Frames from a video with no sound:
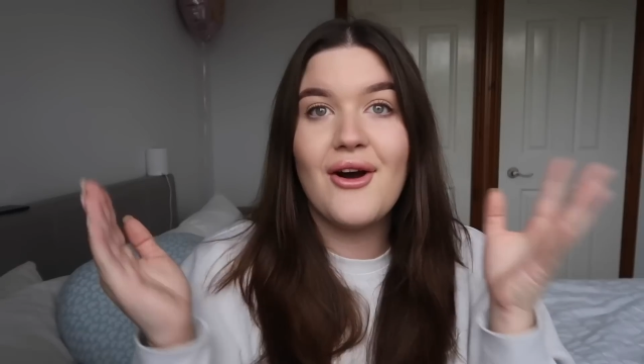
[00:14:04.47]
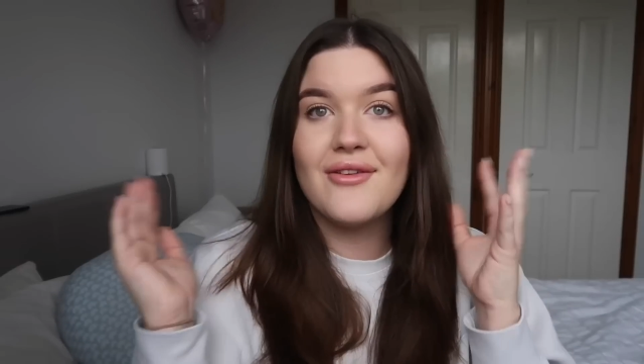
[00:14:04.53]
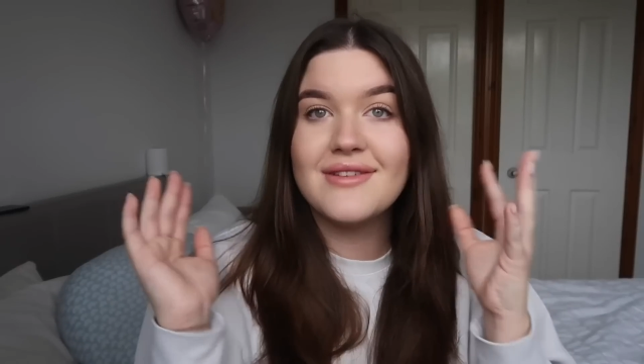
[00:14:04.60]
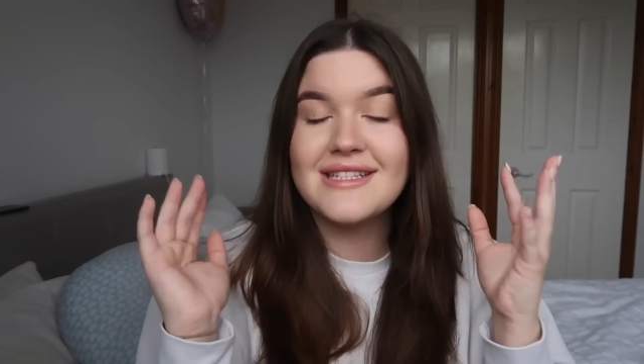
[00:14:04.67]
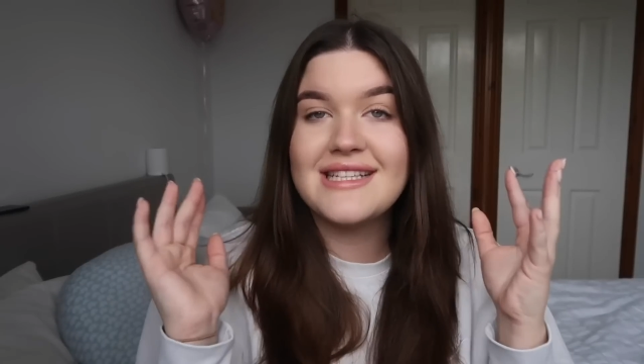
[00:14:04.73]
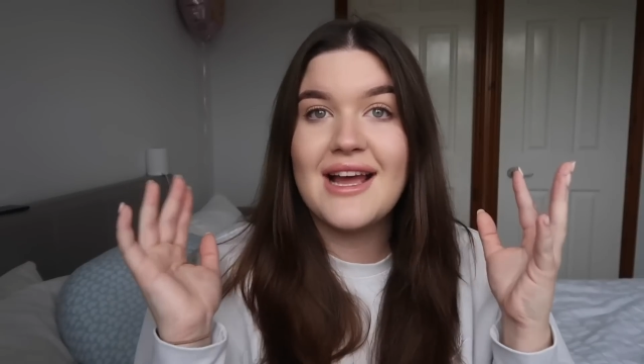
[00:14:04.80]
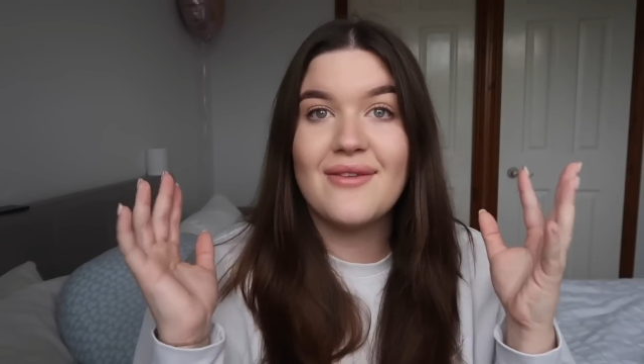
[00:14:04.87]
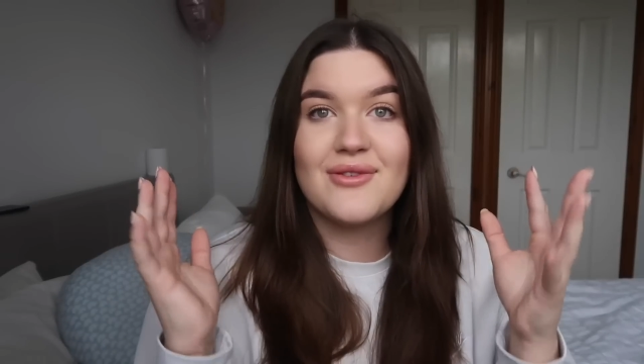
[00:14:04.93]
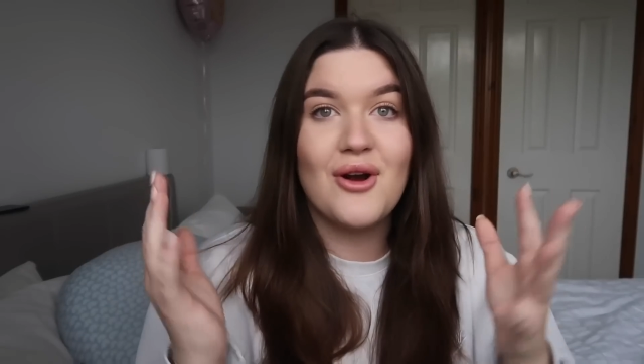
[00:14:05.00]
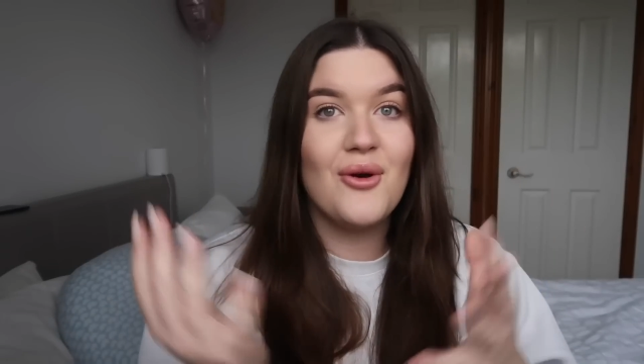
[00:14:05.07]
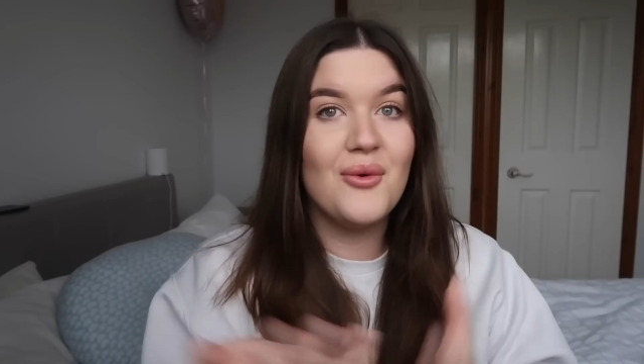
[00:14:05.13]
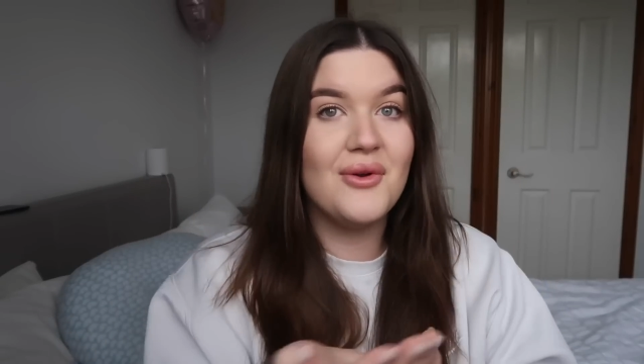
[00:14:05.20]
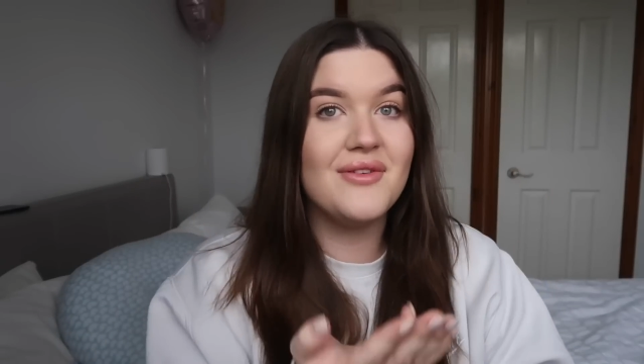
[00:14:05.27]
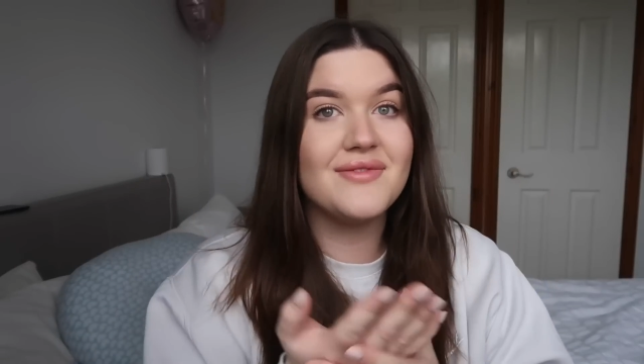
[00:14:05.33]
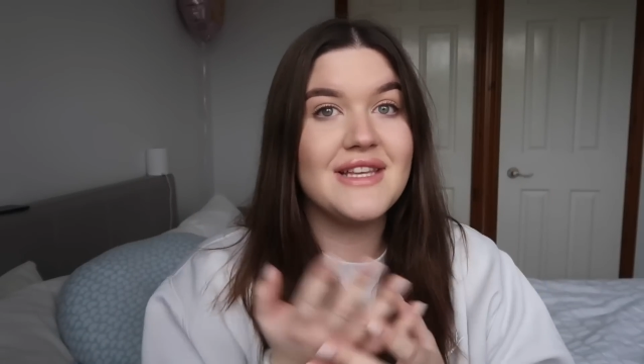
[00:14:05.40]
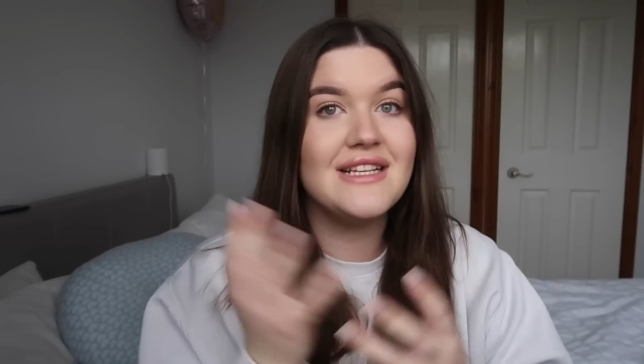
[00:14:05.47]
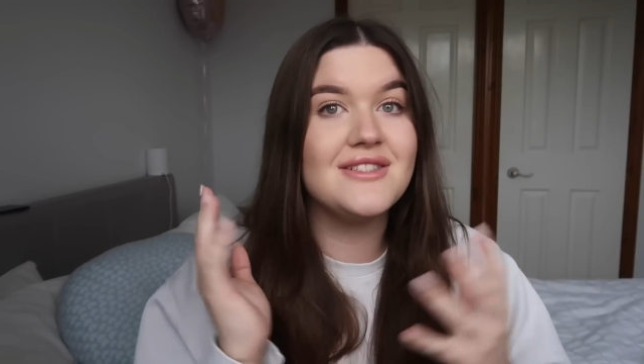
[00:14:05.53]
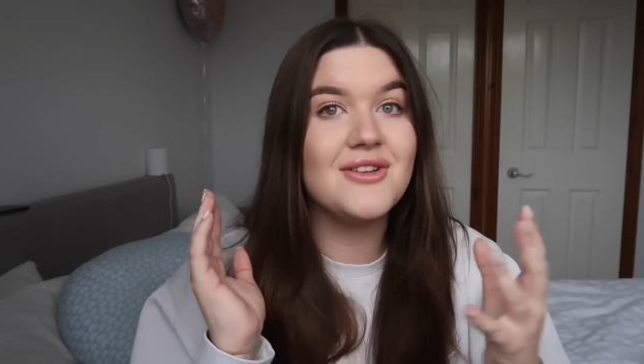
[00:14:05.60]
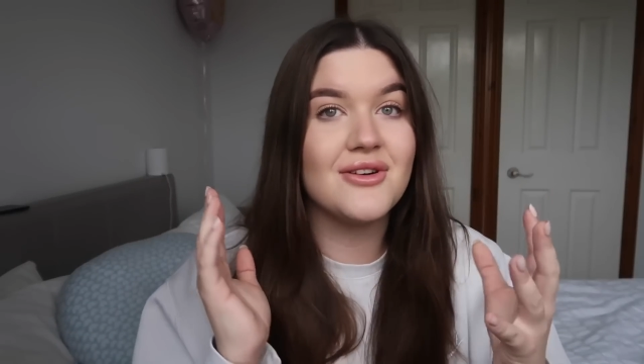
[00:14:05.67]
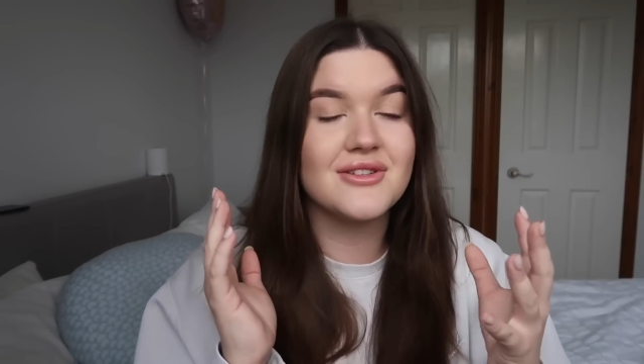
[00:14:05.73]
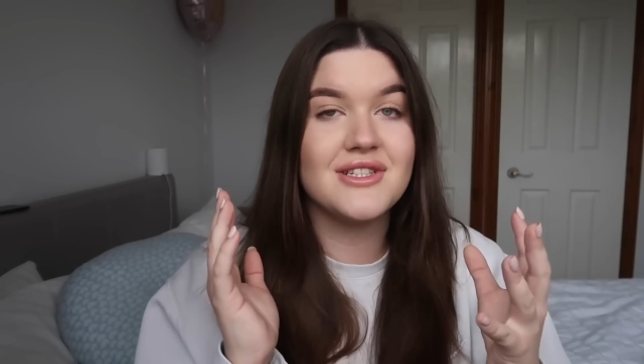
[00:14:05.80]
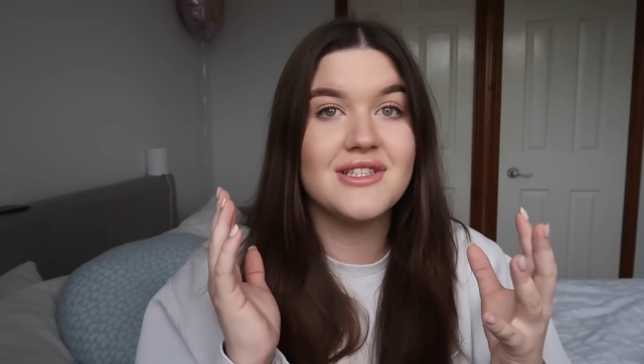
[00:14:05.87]
Obviously I've got all of these
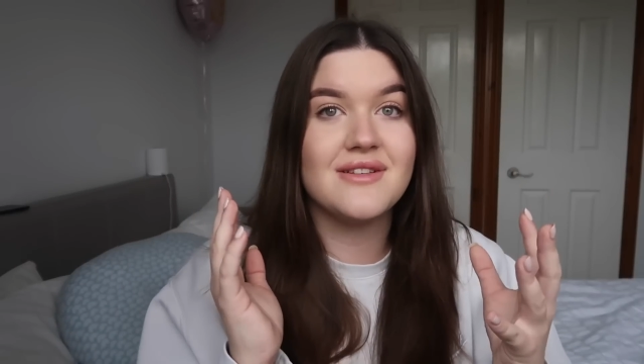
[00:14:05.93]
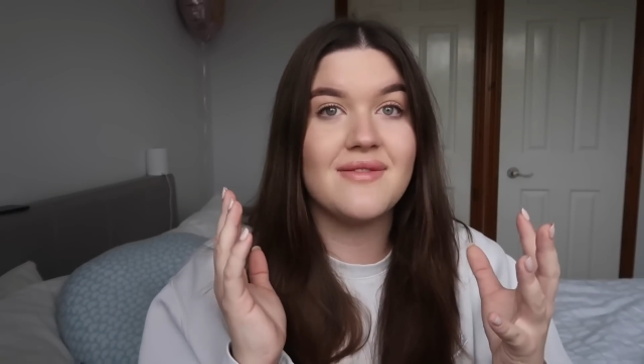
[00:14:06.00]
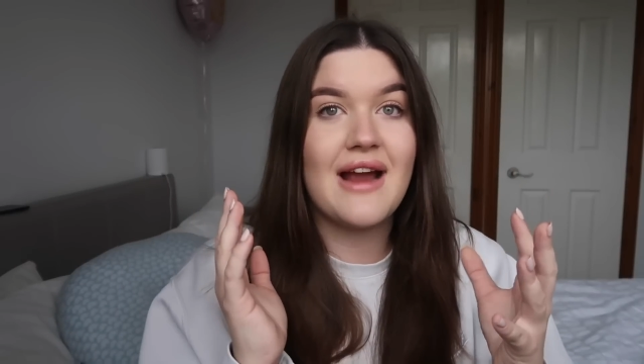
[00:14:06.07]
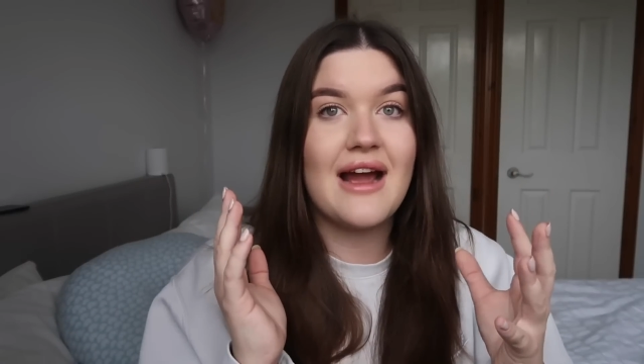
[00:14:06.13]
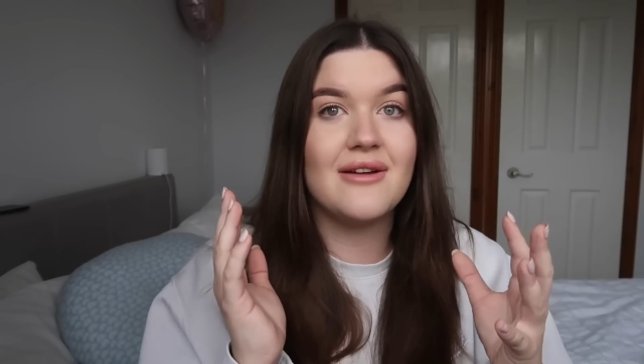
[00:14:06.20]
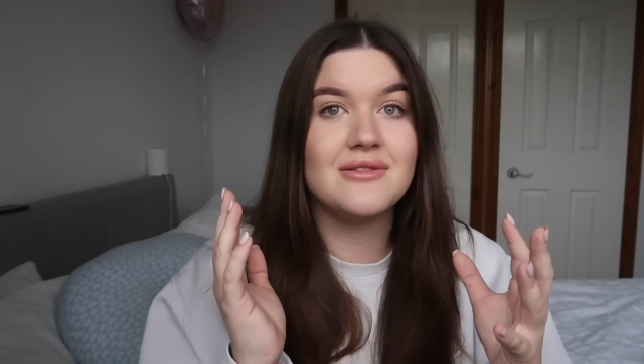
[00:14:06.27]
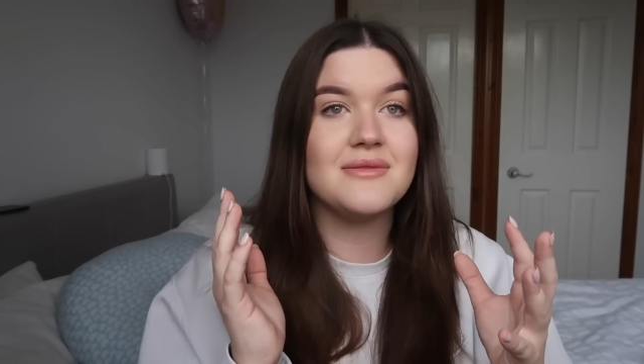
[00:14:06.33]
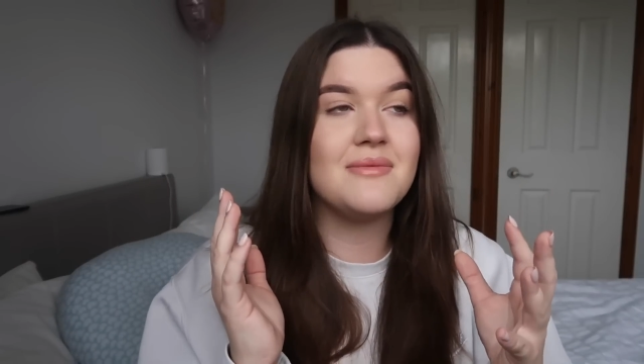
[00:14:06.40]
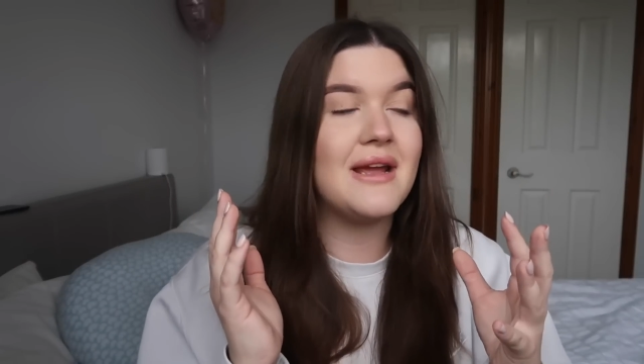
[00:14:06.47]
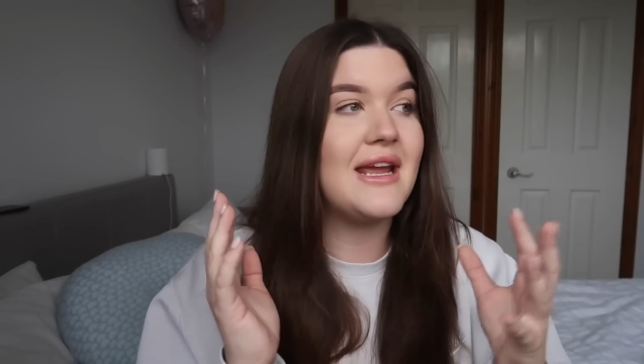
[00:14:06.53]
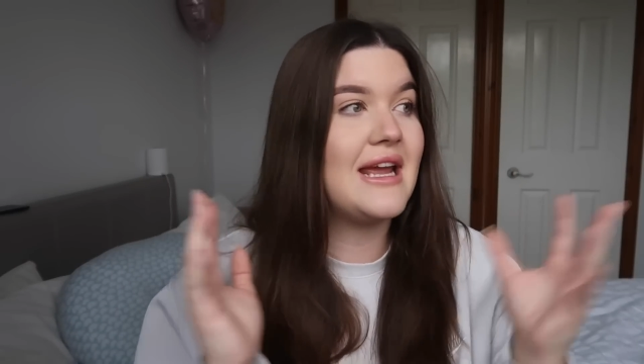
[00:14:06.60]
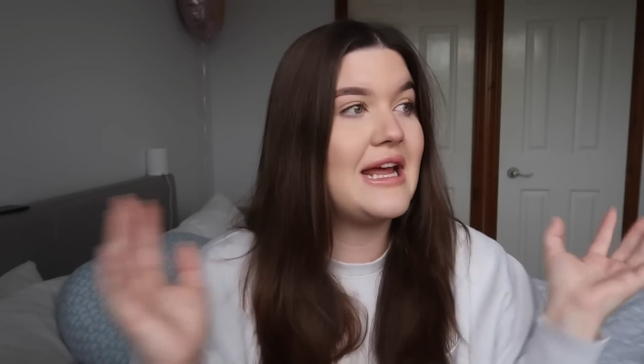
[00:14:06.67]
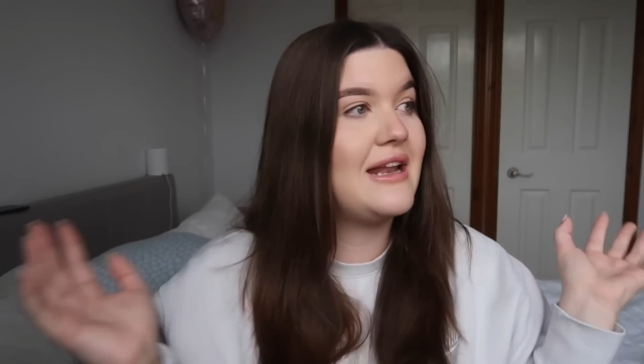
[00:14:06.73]
doctors around me,